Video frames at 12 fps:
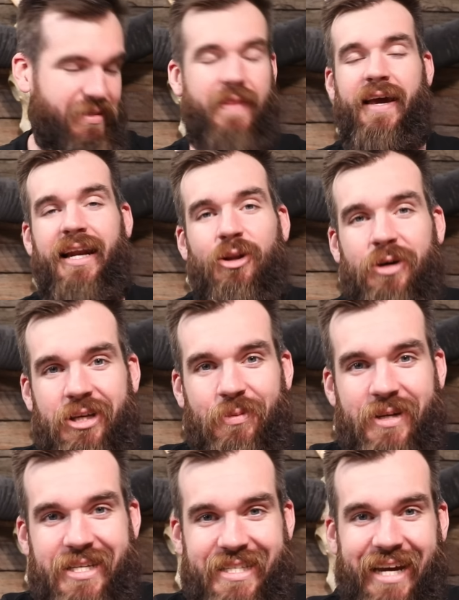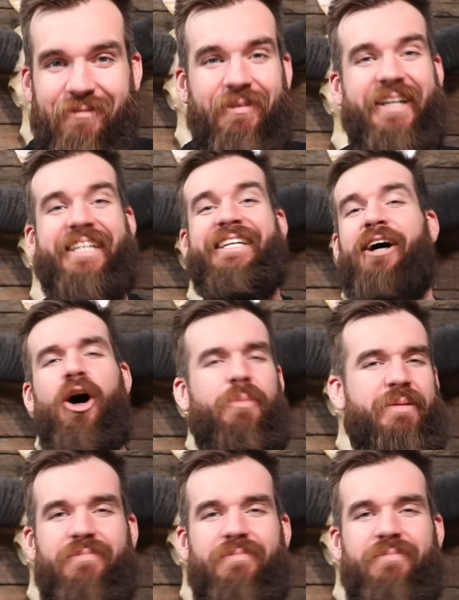And they're going to look at you when you say fucking, oh,